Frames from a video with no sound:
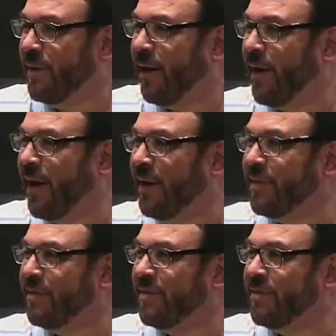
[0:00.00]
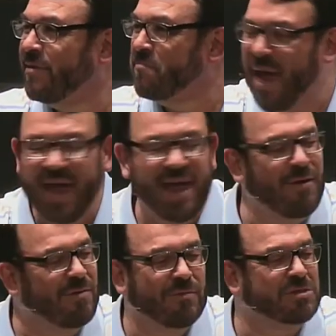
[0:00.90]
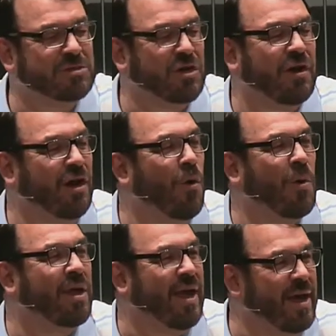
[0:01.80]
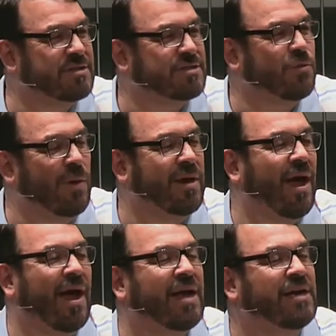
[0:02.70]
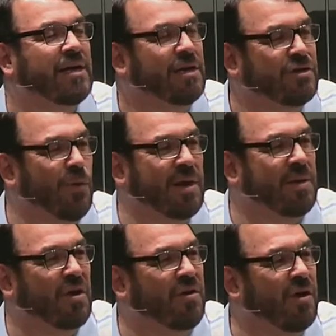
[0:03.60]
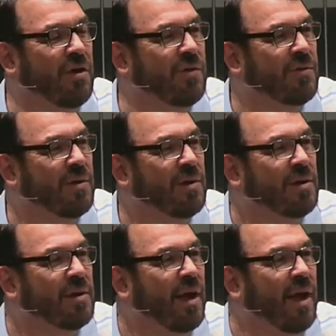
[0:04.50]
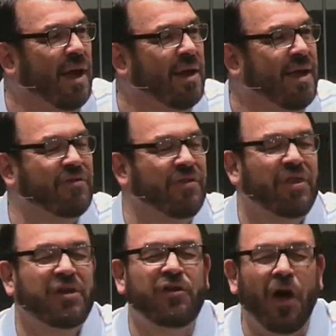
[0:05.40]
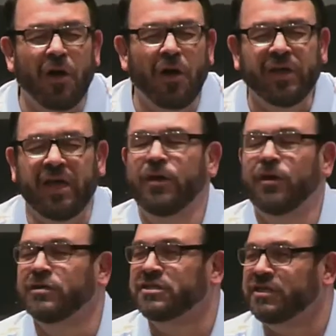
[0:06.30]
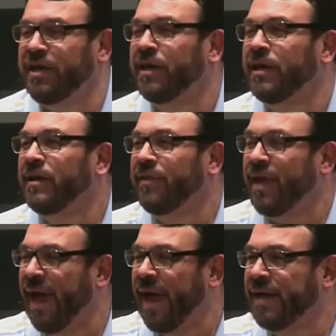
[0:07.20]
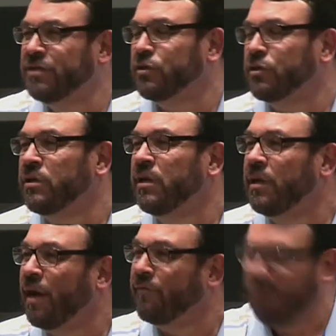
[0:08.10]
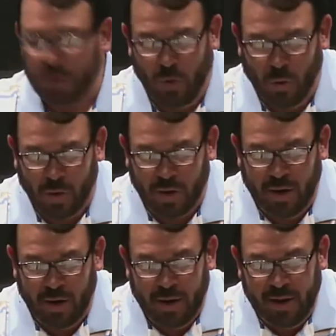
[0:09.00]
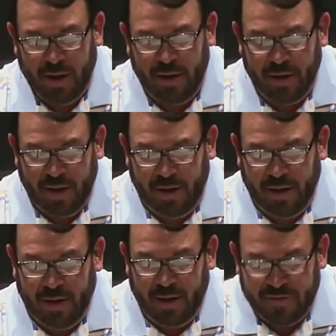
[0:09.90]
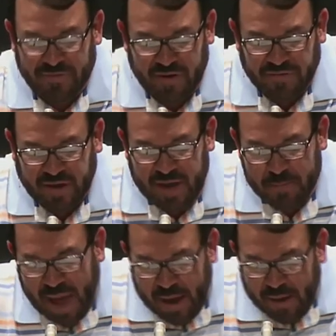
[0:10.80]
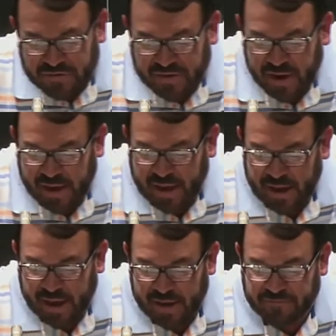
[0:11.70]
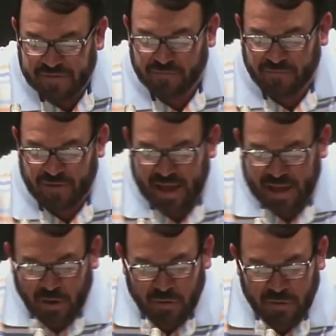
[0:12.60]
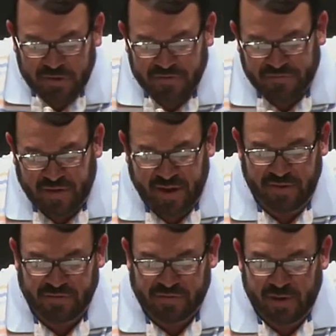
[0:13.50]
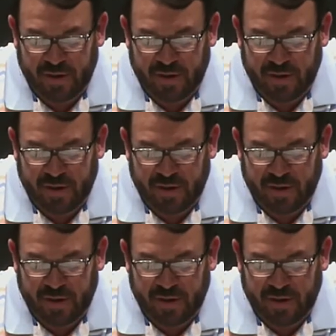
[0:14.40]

All right? The man was going to go against what God told him to do, and even the donkey could see the angel of the Lord. And it says, and he bowed his head and fell flat on his face.